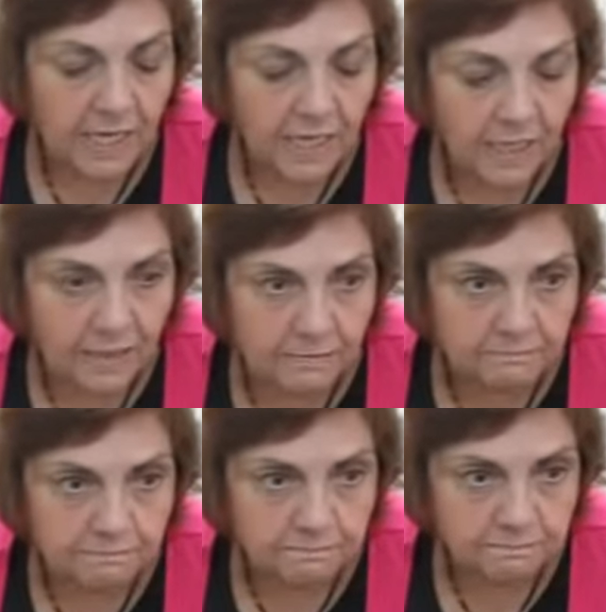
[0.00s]

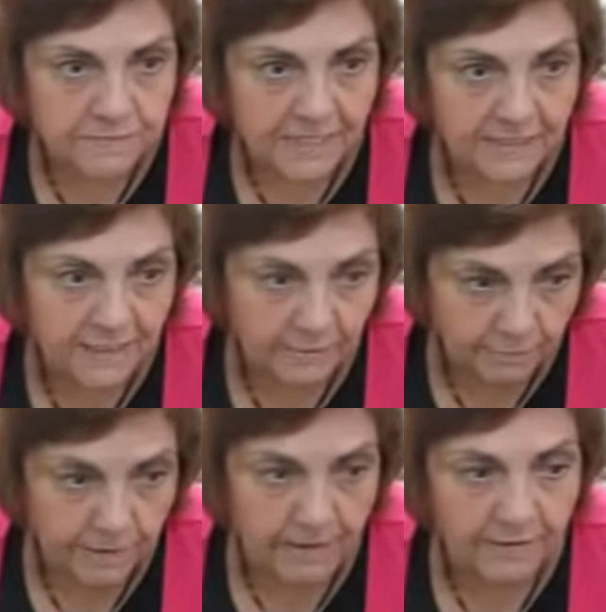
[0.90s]
as
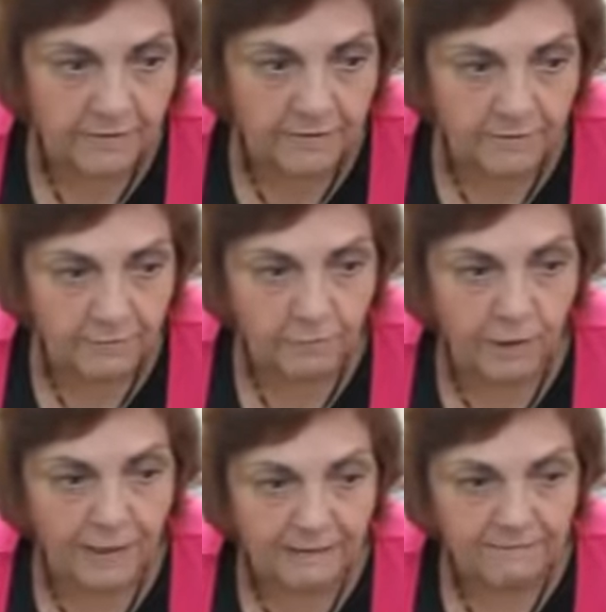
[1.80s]
well as his
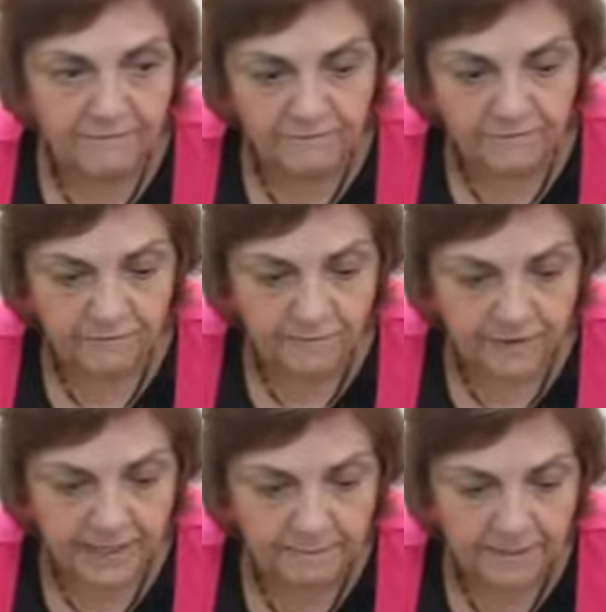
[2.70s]
wife, for
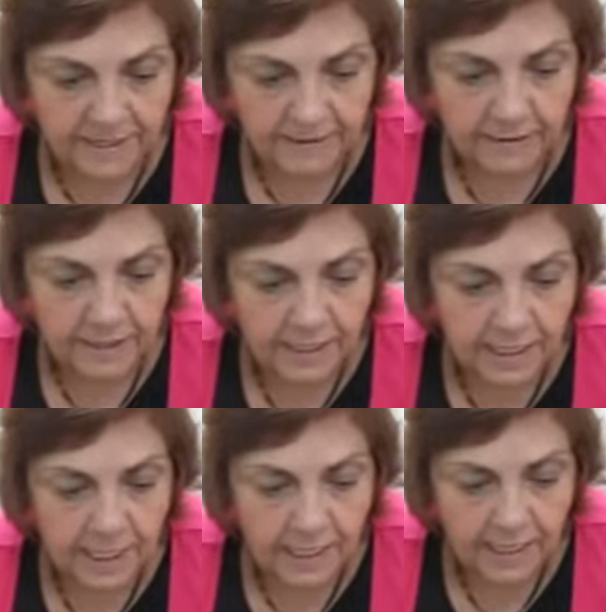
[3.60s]
that matter.
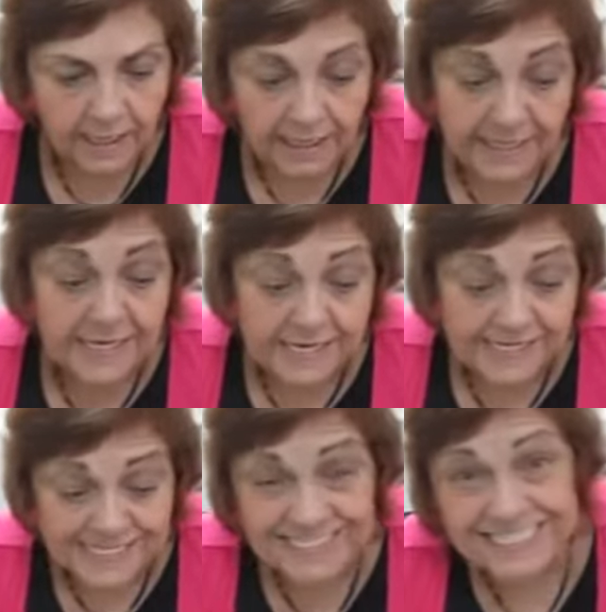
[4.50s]

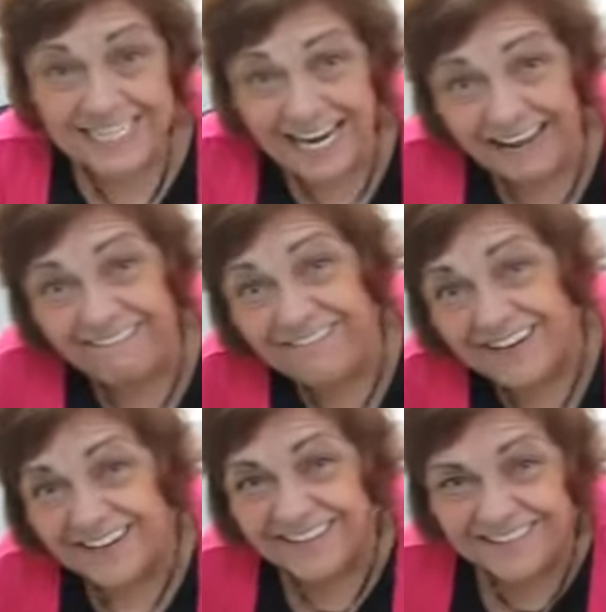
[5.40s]
And his staff,
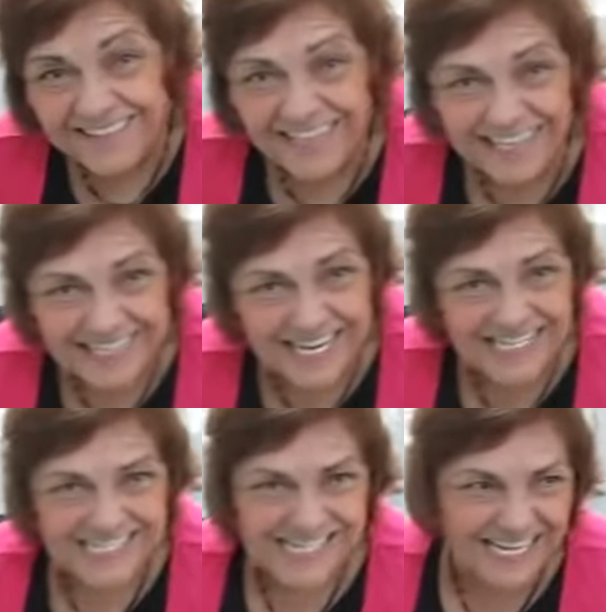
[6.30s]
including
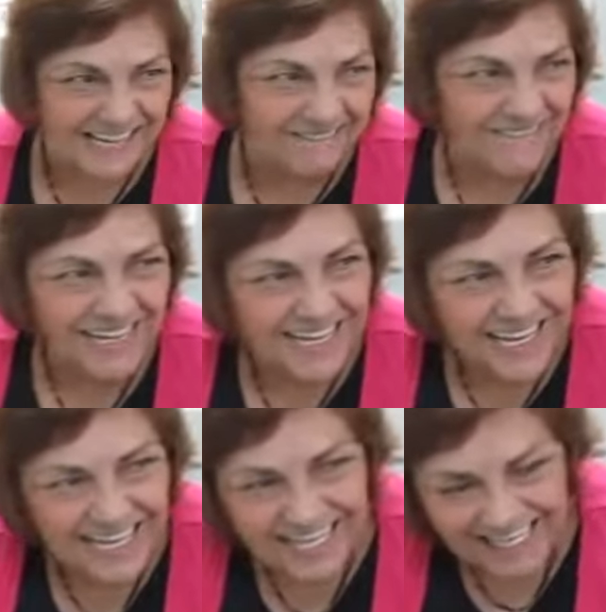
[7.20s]
Tasneem.
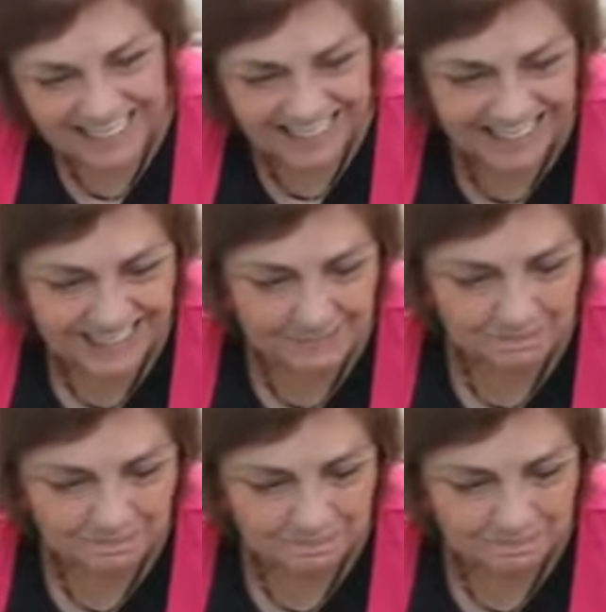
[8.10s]
But